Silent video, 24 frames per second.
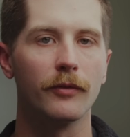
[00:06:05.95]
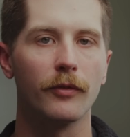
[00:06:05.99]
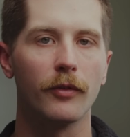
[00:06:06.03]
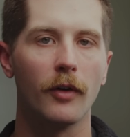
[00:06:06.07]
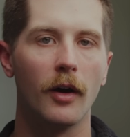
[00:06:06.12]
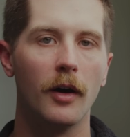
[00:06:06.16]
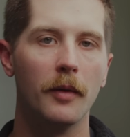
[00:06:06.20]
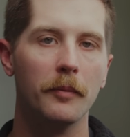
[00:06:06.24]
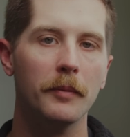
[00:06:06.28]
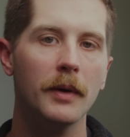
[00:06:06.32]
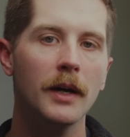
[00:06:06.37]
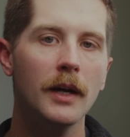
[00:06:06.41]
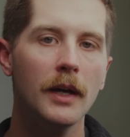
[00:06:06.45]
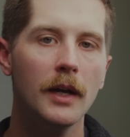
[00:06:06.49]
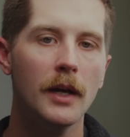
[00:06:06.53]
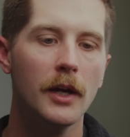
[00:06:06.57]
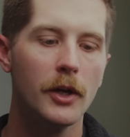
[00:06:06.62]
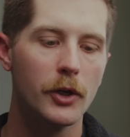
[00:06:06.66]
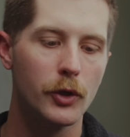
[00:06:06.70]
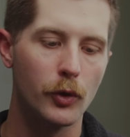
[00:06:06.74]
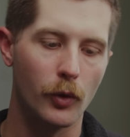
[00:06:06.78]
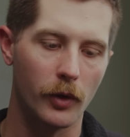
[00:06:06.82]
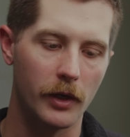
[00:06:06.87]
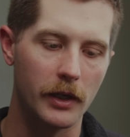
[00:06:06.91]
from
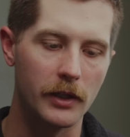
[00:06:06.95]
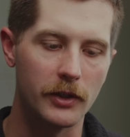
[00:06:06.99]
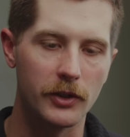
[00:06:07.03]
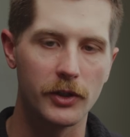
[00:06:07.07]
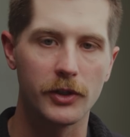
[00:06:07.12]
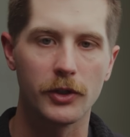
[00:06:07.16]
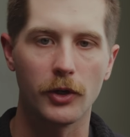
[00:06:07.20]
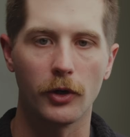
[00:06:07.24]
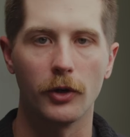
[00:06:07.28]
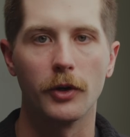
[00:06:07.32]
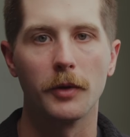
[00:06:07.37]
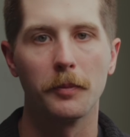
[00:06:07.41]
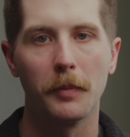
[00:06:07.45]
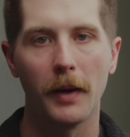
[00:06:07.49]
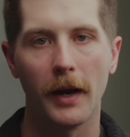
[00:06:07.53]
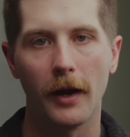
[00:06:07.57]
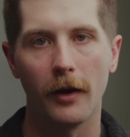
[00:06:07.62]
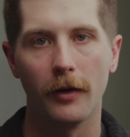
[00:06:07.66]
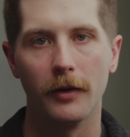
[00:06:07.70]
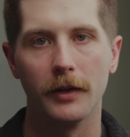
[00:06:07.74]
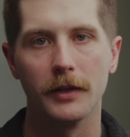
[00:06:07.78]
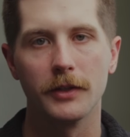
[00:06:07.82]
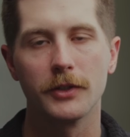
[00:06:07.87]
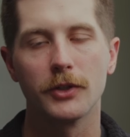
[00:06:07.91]
your concerned
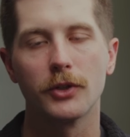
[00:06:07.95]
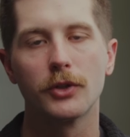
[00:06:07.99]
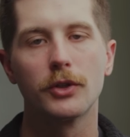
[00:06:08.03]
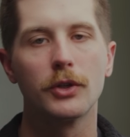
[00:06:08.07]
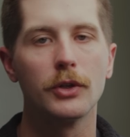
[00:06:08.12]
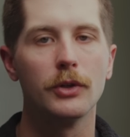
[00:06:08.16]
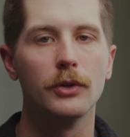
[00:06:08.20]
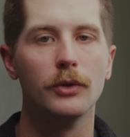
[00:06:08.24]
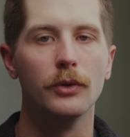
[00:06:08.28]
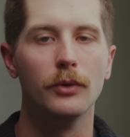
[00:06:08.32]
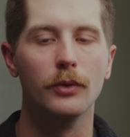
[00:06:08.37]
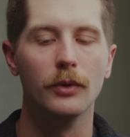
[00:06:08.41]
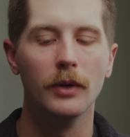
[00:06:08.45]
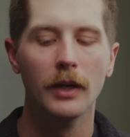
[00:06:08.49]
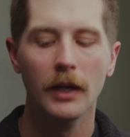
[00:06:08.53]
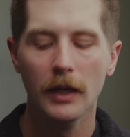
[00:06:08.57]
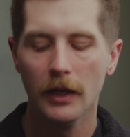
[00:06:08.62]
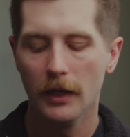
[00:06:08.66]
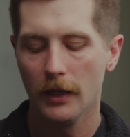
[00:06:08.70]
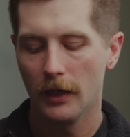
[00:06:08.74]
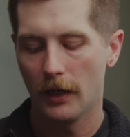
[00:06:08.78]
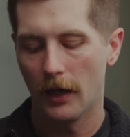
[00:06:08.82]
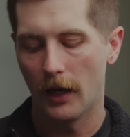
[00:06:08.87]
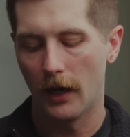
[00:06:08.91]
parents to
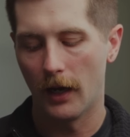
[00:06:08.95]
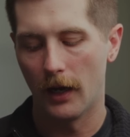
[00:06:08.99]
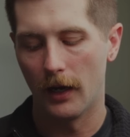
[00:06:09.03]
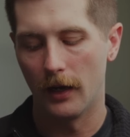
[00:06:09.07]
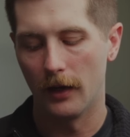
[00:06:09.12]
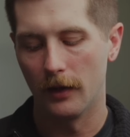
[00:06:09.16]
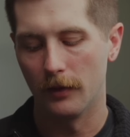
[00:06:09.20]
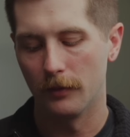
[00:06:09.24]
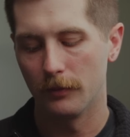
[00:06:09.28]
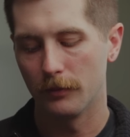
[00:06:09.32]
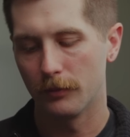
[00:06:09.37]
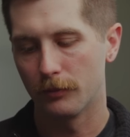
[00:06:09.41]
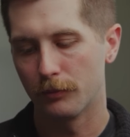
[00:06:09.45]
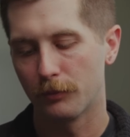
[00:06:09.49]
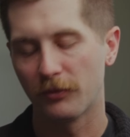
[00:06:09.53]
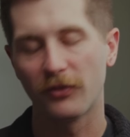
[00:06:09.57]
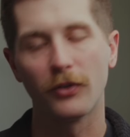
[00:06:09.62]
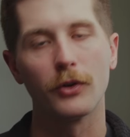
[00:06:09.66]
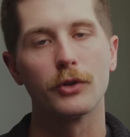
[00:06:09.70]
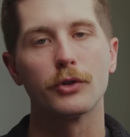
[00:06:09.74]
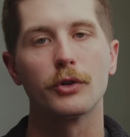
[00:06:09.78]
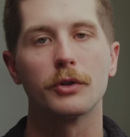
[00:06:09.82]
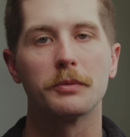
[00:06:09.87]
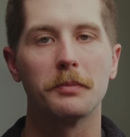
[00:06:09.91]
uh,
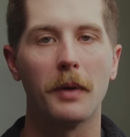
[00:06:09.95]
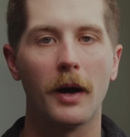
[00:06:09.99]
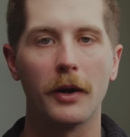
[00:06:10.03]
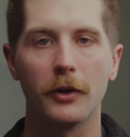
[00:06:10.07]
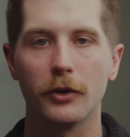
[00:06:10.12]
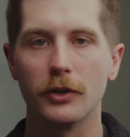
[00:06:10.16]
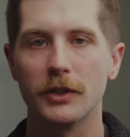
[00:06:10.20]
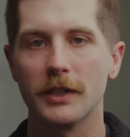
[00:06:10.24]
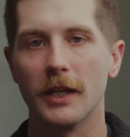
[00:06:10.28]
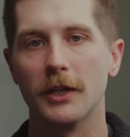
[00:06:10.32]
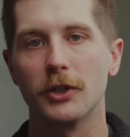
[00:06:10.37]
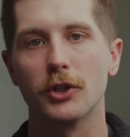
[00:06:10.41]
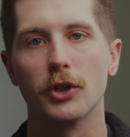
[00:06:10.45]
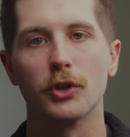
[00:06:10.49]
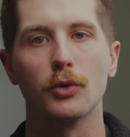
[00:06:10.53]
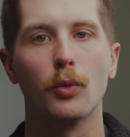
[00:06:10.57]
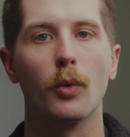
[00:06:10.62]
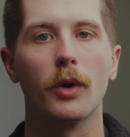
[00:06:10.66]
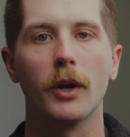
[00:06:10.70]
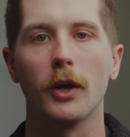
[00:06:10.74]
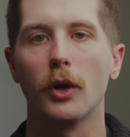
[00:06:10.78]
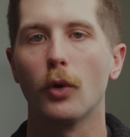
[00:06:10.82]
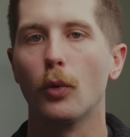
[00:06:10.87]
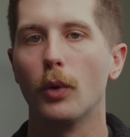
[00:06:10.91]
first responders that just
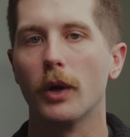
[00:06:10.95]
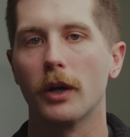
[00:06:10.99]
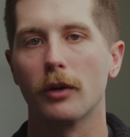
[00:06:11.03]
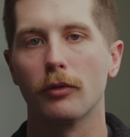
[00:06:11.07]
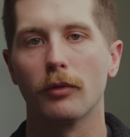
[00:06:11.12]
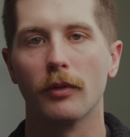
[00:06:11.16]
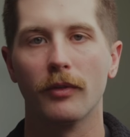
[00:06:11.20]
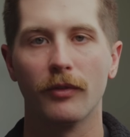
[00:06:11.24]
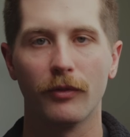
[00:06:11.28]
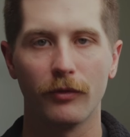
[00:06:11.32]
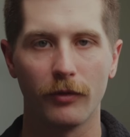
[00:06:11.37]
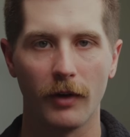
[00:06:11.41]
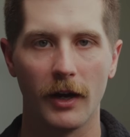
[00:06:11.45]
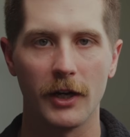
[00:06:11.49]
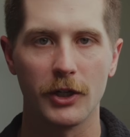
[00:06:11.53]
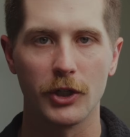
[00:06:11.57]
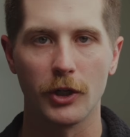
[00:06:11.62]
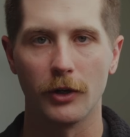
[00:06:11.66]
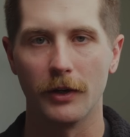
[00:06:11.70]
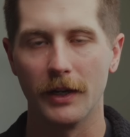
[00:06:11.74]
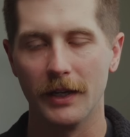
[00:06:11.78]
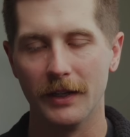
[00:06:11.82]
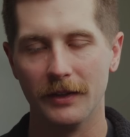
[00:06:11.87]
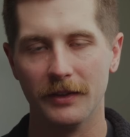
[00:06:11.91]
want a quick
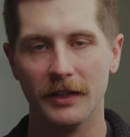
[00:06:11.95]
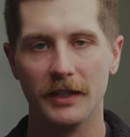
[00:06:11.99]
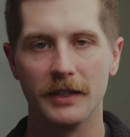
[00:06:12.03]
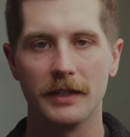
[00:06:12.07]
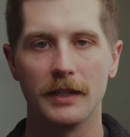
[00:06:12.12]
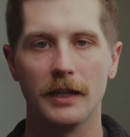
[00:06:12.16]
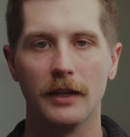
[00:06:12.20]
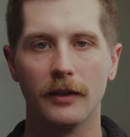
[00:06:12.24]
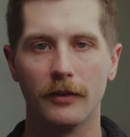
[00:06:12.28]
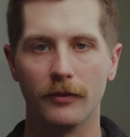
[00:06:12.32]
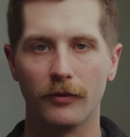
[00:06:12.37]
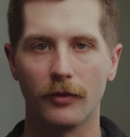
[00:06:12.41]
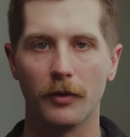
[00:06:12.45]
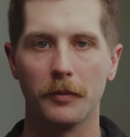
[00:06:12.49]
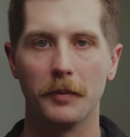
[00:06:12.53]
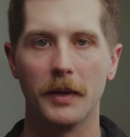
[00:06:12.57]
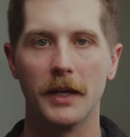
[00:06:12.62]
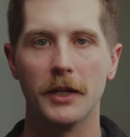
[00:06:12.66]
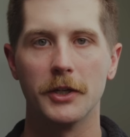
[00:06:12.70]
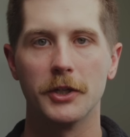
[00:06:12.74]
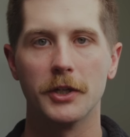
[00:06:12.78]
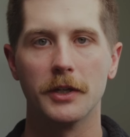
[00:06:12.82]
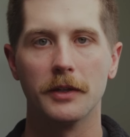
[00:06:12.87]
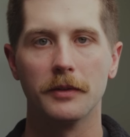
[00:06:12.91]
refresher in this
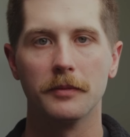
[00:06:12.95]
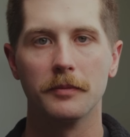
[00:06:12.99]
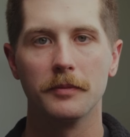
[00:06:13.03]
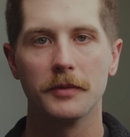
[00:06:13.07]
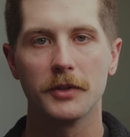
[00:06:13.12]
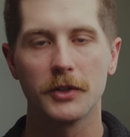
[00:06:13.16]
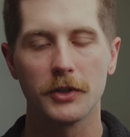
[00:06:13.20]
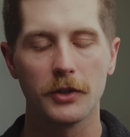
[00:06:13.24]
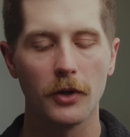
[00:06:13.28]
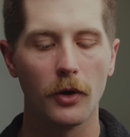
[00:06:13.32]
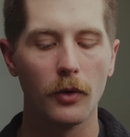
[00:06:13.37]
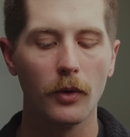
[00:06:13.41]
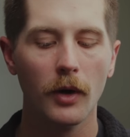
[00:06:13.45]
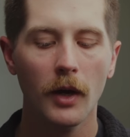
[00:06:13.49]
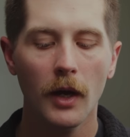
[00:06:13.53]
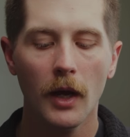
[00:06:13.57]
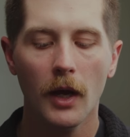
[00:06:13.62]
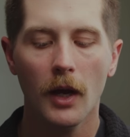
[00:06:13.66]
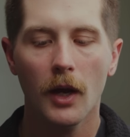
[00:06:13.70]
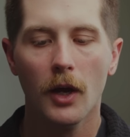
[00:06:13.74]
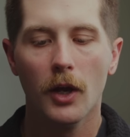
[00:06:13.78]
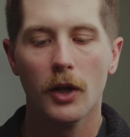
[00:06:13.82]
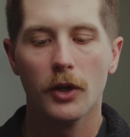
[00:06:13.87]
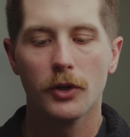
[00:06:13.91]
information. So
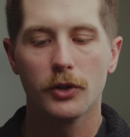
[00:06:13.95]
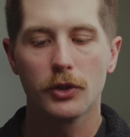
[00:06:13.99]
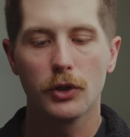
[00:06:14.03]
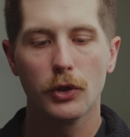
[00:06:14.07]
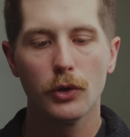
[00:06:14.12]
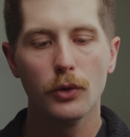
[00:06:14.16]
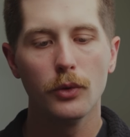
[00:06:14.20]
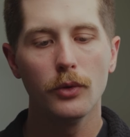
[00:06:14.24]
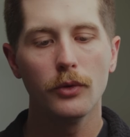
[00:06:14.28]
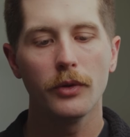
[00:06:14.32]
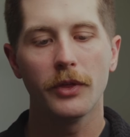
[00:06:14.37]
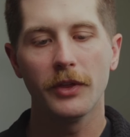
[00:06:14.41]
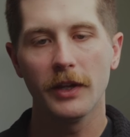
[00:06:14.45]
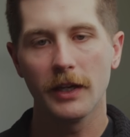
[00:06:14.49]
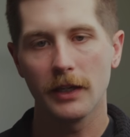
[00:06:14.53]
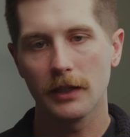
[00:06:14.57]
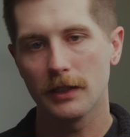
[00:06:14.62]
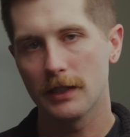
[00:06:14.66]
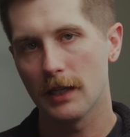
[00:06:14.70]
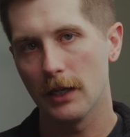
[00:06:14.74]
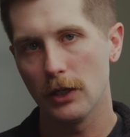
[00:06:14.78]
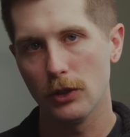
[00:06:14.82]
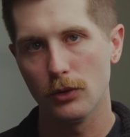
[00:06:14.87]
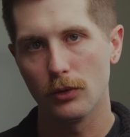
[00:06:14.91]
two
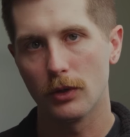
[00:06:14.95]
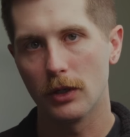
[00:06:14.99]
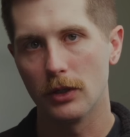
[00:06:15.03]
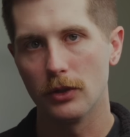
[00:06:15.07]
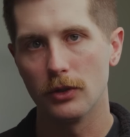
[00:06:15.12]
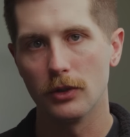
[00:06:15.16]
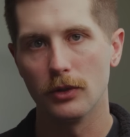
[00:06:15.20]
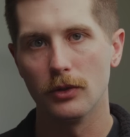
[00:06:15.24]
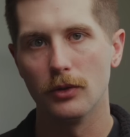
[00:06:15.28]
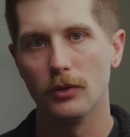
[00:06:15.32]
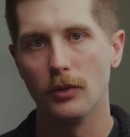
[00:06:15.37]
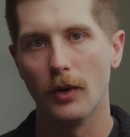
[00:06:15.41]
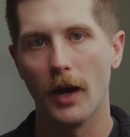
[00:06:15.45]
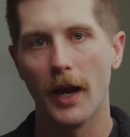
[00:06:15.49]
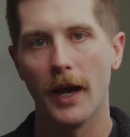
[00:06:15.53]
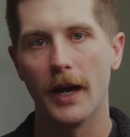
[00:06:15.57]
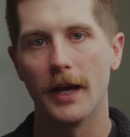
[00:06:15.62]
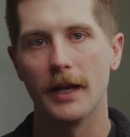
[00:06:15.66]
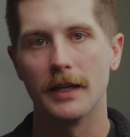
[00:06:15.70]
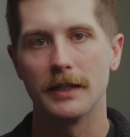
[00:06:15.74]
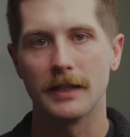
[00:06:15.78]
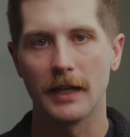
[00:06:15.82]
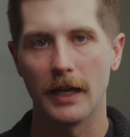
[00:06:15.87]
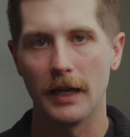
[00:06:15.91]
things that you can do
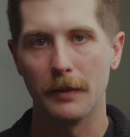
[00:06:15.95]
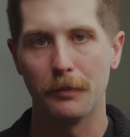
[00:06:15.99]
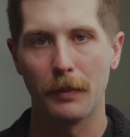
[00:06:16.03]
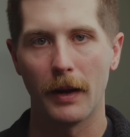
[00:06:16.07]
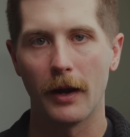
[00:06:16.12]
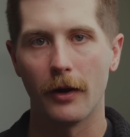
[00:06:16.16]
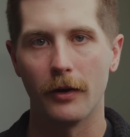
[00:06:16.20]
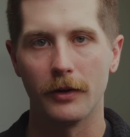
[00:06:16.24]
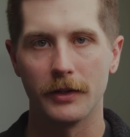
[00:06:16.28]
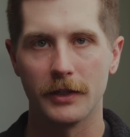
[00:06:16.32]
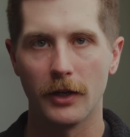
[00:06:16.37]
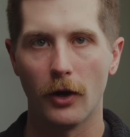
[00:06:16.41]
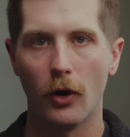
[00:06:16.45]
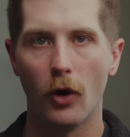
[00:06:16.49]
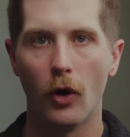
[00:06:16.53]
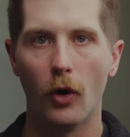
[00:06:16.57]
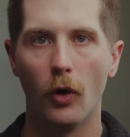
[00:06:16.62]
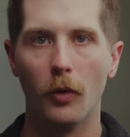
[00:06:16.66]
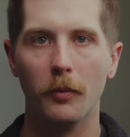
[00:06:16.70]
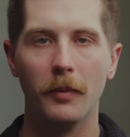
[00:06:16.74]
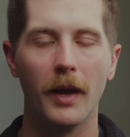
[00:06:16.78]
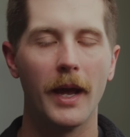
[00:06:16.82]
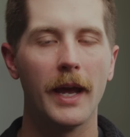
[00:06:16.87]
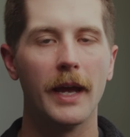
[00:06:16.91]
as a parent at
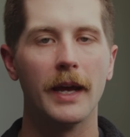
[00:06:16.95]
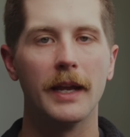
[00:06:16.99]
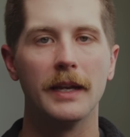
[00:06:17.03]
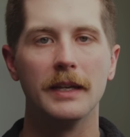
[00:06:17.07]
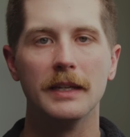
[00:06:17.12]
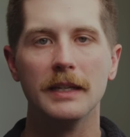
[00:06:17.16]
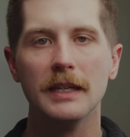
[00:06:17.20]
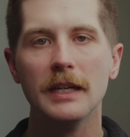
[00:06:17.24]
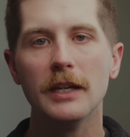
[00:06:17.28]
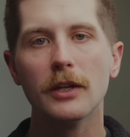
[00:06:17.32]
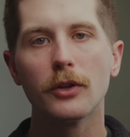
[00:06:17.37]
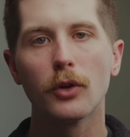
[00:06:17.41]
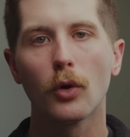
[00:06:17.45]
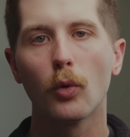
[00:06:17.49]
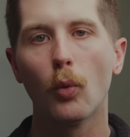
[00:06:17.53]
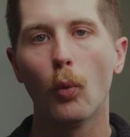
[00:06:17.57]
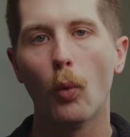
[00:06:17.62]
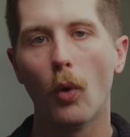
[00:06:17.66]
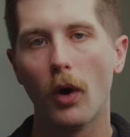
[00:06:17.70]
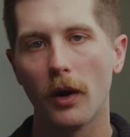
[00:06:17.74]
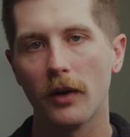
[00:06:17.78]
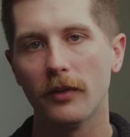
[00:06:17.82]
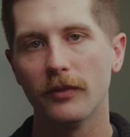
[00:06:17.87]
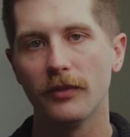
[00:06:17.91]
home, and neither
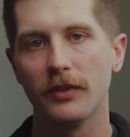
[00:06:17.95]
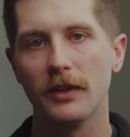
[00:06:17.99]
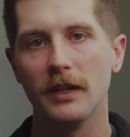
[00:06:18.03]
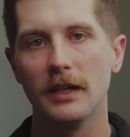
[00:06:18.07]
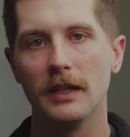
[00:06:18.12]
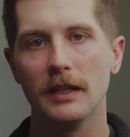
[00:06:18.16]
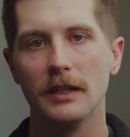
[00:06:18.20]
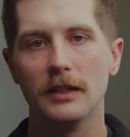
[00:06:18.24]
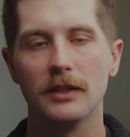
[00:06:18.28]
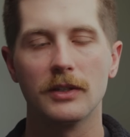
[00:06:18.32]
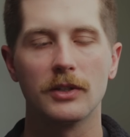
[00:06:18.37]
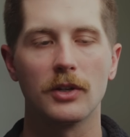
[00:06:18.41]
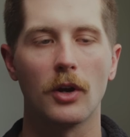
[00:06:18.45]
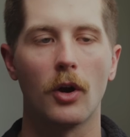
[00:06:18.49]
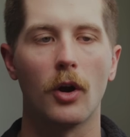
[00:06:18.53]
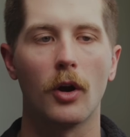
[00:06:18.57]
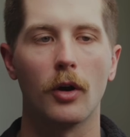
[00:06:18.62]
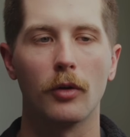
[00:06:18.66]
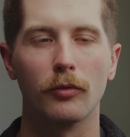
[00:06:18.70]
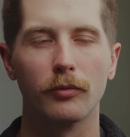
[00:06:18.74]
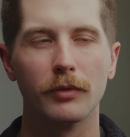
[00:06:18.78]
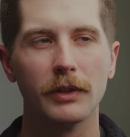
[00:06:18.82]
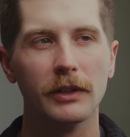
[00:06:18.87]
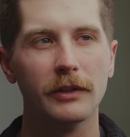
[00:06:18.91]
one of these
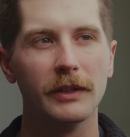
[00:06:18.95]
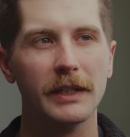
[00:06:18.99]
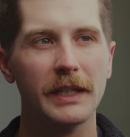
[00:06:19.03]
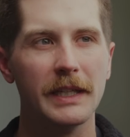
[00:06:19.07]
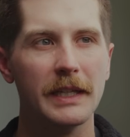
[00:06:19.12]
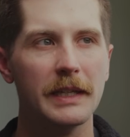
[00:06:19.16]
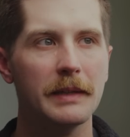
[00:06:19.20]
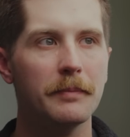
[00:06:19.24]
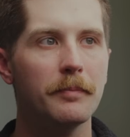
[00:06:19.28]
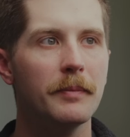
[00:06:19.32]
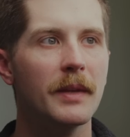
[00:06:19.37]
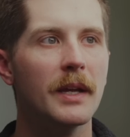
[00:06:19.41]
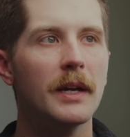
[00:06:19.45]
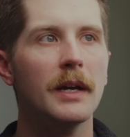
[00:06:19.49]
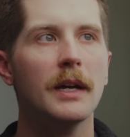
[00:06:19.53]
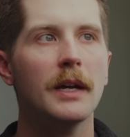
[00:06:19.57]
are really